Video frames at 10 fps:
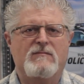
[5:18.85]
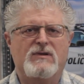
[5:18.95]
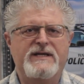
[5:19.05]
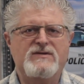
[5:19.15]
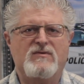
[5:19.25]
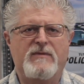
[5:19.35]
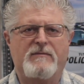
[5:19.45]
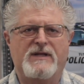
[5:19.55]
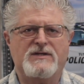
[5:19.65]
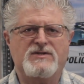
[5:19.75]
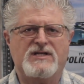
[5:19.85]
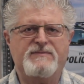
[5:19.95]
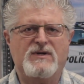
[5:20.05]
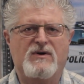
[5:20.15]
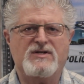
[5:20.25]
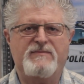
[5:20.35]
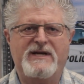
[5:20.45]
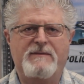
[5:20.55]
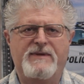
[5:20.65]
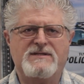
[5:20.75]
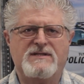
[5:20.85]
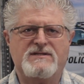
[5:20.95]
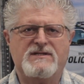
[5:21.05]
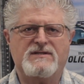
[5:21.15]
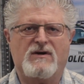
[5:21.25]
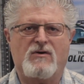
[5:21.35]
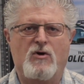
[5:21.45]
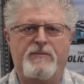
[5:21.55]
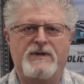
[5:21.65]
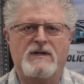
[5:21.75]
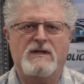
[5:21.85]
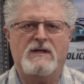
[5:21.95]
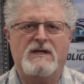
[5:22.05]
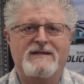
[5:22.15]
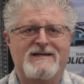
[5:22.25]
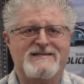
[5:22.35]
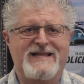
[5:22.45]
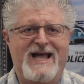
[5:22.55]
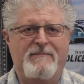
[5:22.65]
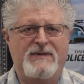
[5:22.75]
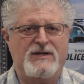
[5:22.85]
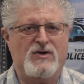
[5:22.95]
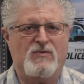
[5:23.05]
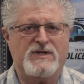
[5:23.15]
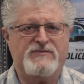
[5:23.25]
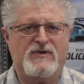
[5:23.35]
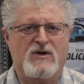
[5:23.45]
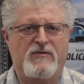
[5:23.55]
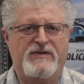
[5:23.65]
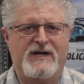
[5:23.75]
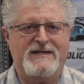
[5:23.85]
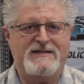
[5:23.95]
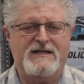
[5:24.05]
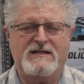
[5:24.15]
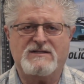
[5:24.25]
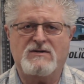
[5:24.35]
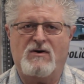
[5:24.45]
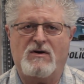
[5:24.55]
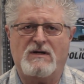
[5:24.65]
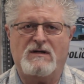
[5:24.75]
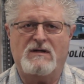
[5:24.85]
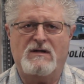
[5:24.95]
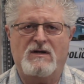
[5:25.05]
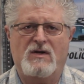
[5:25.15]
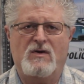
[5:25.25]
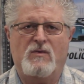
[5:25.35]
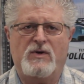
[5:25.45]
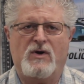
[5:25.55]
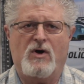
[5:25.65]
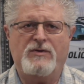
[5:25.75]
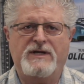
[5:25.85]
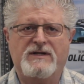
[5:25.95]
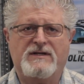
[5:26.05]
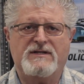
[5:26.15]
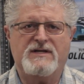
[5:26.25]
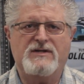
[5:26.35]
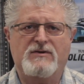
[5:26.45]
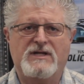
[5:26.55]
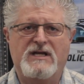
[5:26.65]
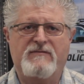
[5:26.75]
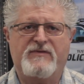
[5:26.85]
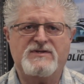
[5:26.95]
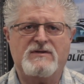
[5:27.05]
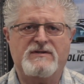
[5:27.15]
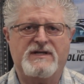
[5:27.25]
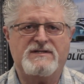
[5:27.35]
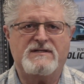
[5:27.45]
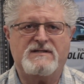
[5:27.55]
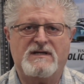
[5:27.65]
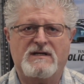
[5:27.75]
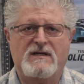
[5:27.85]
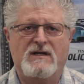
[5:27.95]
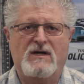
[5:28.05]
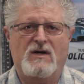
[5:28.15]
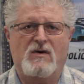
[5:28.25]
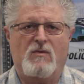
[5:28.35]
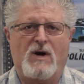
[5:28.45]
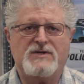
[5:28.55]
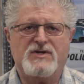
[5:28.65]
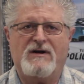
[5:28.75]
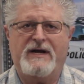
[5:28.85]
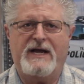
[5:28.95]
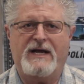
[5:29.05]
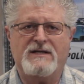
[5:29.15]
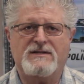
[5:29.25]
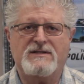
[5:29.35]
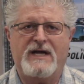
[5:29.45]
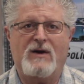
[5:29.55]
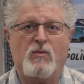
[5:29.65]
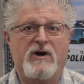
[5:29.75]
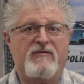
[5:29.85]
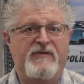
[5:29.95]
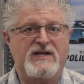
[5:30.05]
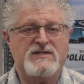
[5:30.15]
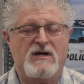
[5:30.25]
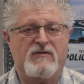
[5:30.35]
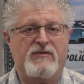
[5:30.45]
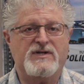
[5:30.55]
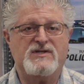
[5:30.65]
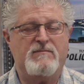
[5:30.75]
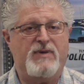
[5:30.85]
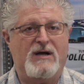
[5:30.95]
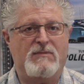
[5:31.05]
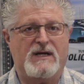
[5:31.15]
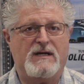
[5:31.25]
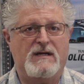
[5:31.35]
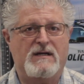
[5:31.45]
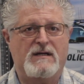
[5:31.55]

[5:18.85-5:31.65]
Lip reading: Please remember that just because many businesses are open does not mean your risk for COVID-19 is gone. We all need to continue to keep physical distancing, wash our hands, and wear face coverings in public.